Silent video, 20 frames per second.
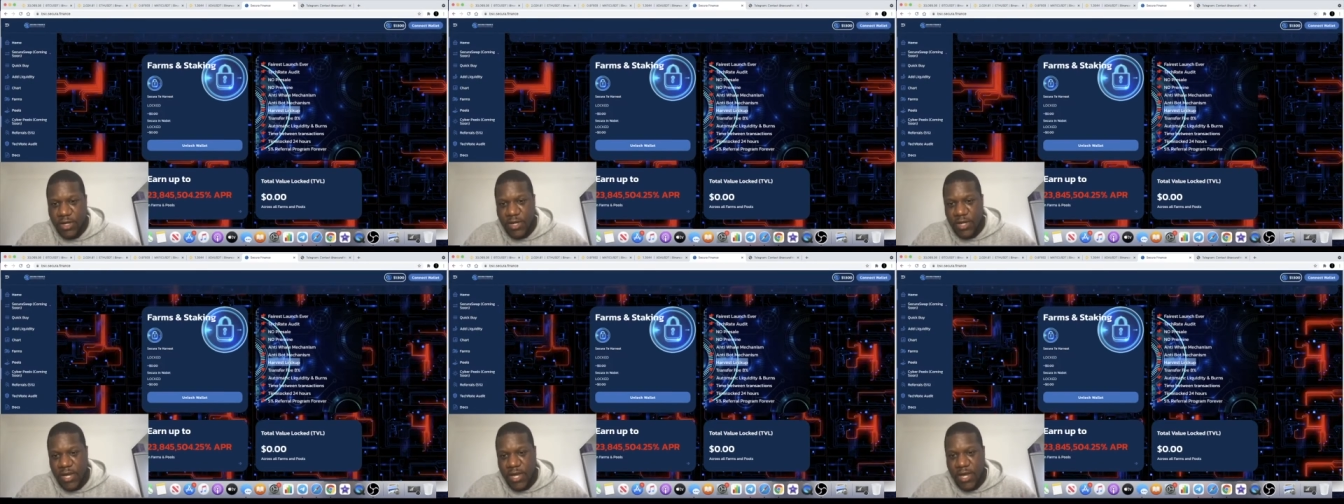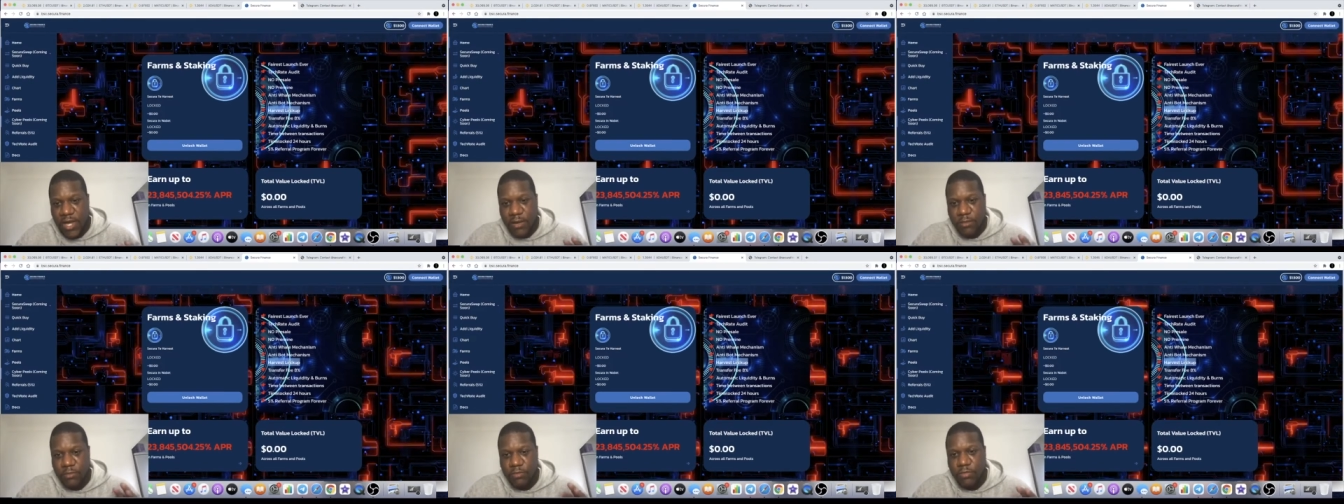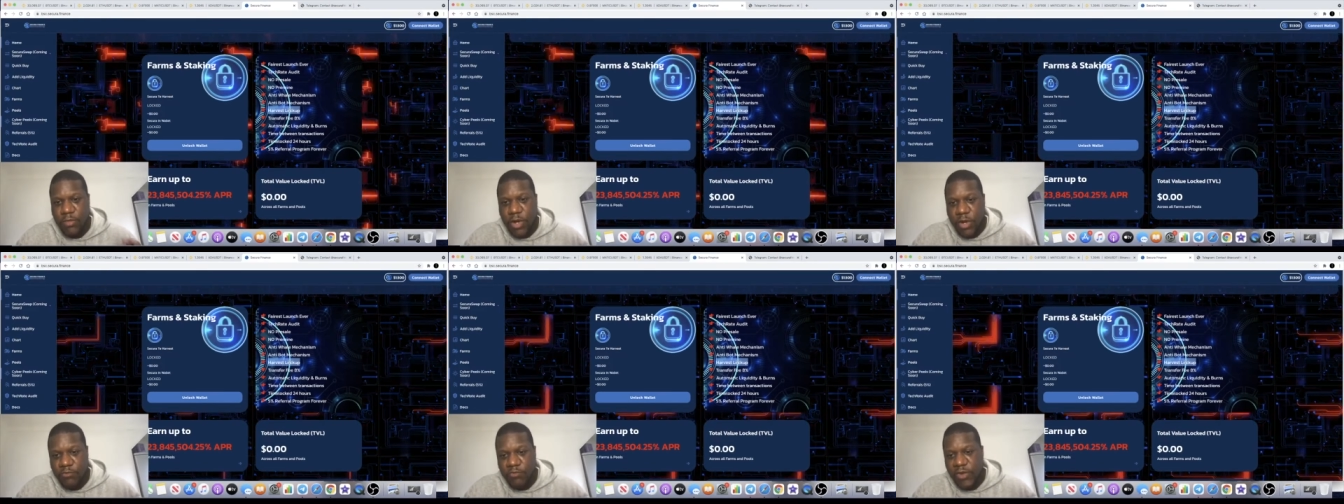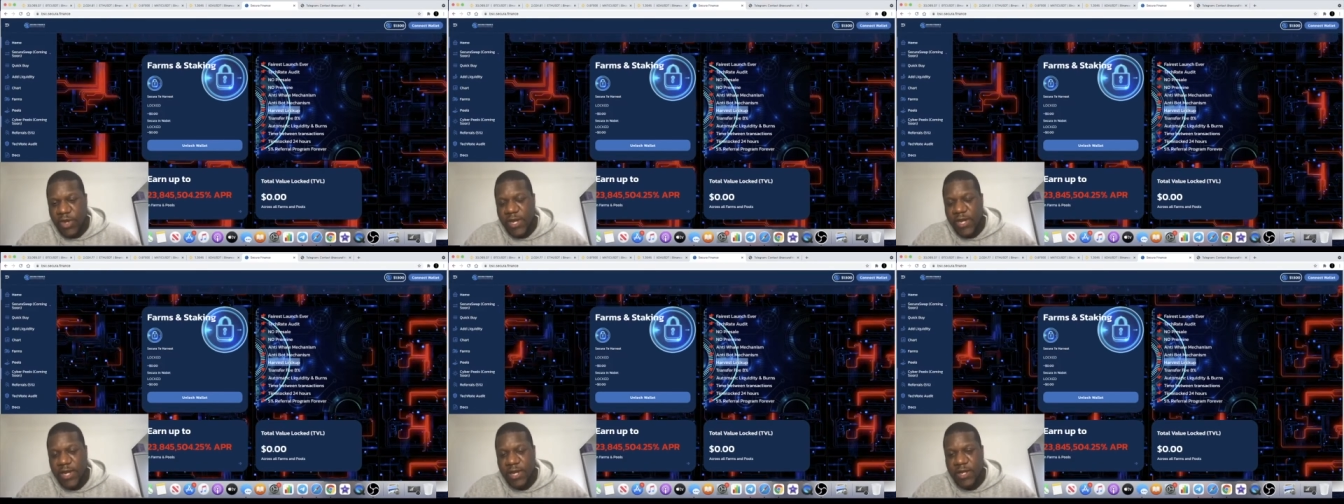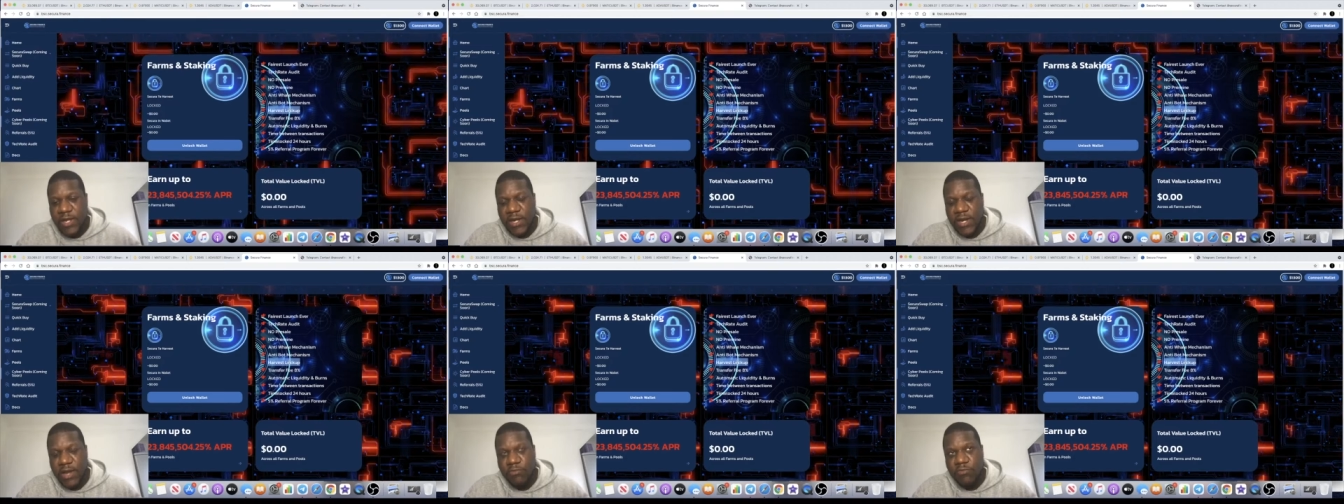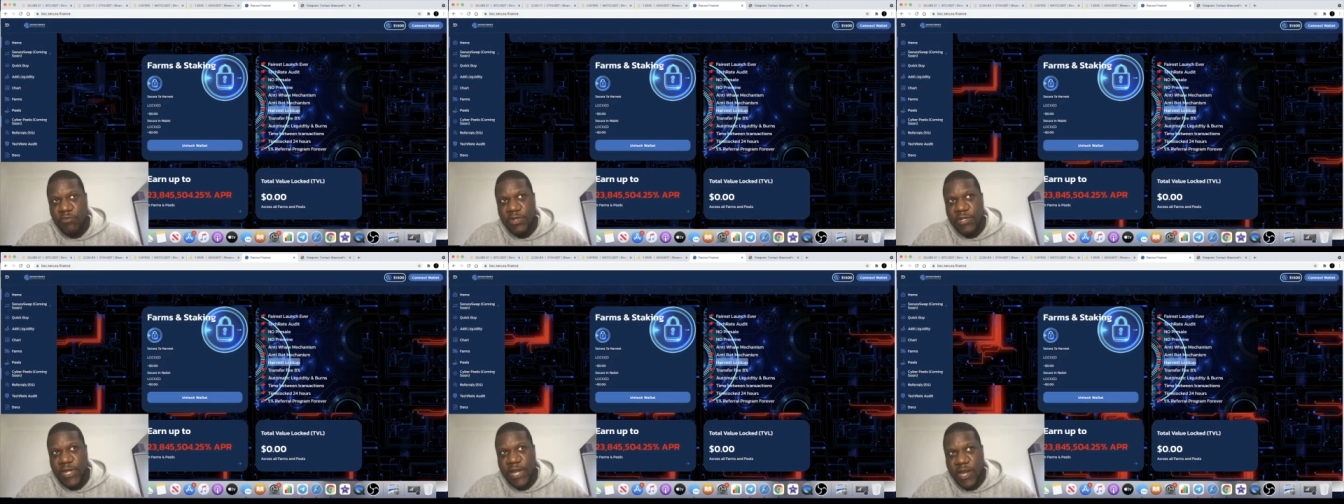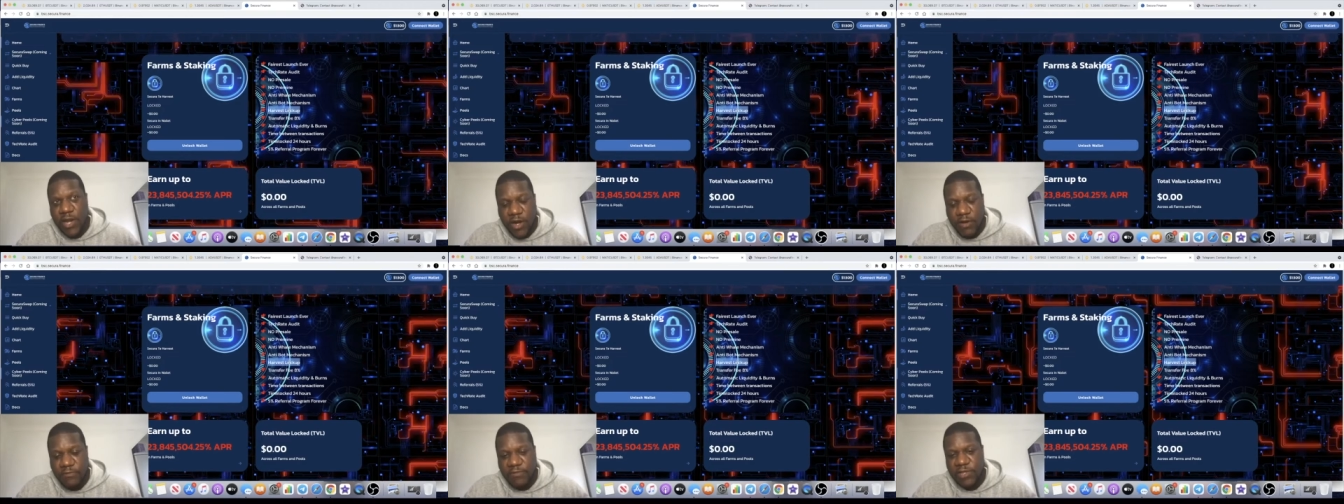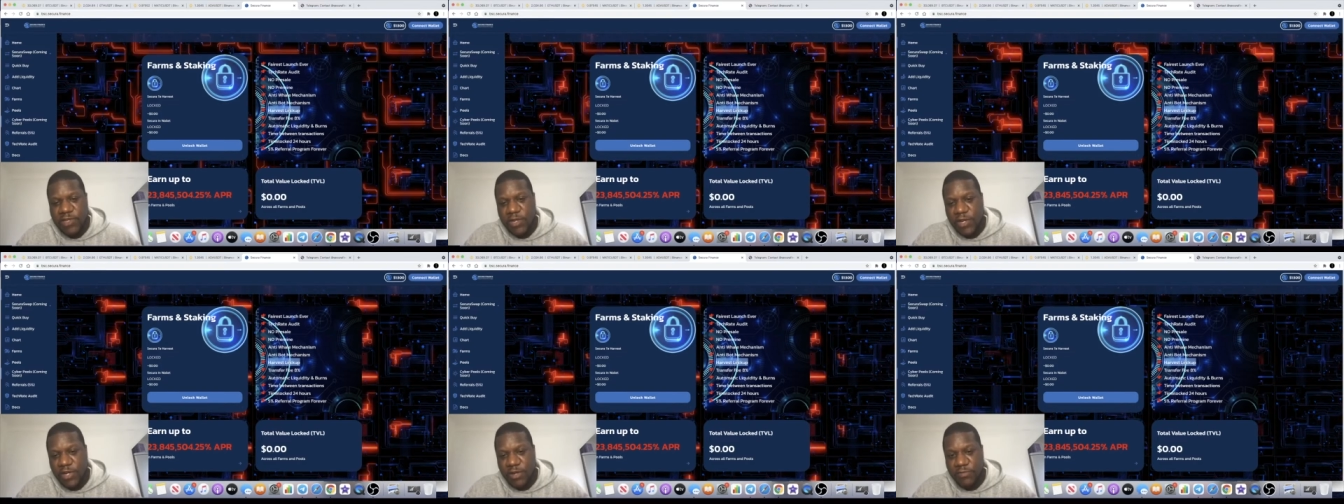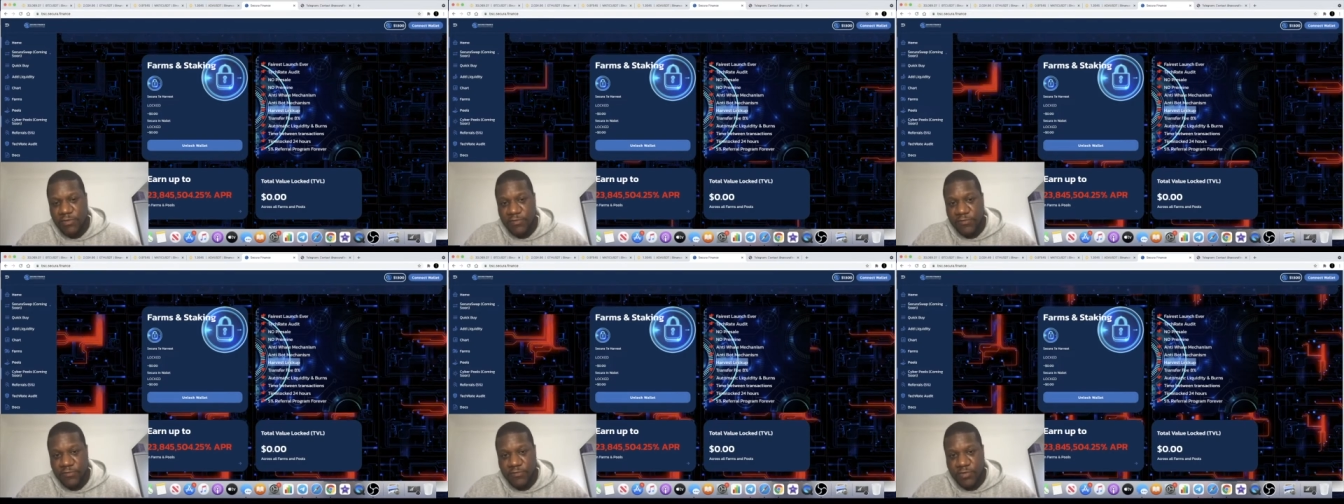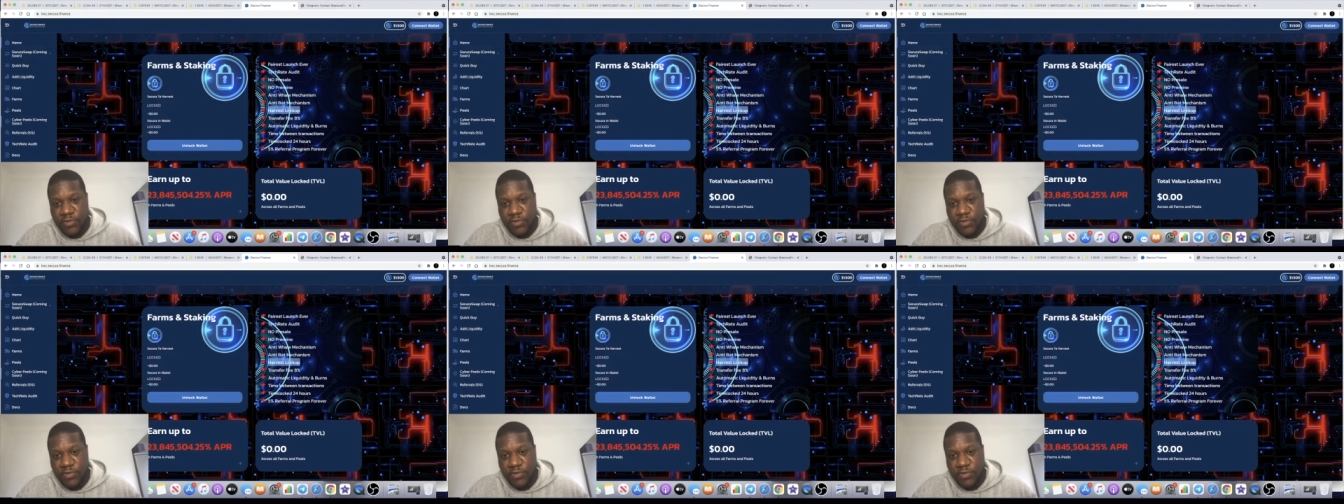um, on Rediant there was a harvest lockup of